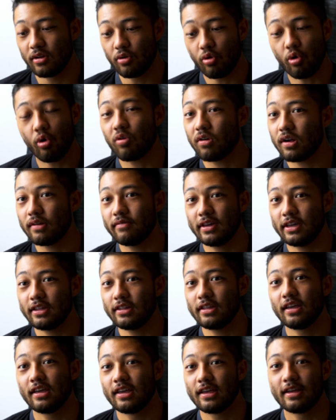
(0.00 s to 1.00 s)
Or I
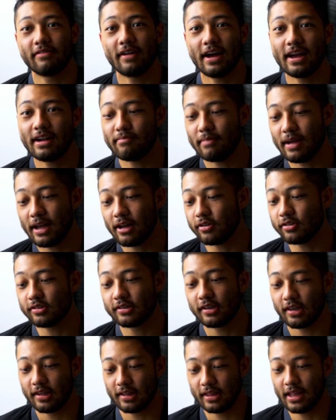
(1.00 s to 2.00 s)
mean, if I had a mouse,
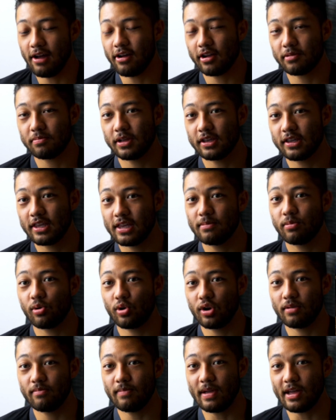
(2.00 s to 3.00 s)
now I could play
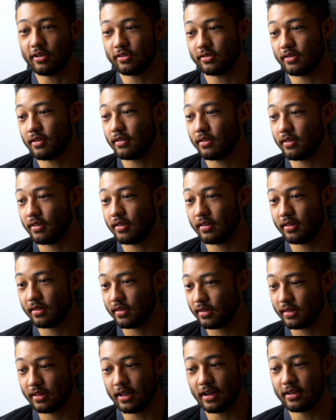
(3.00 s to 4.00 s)
keyboard and mouse on
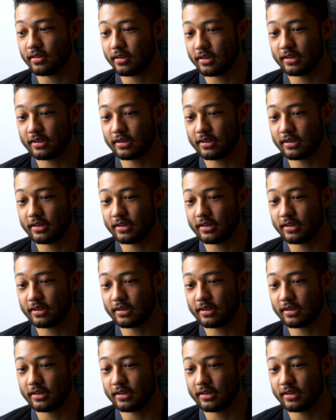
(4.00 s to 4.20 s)
that.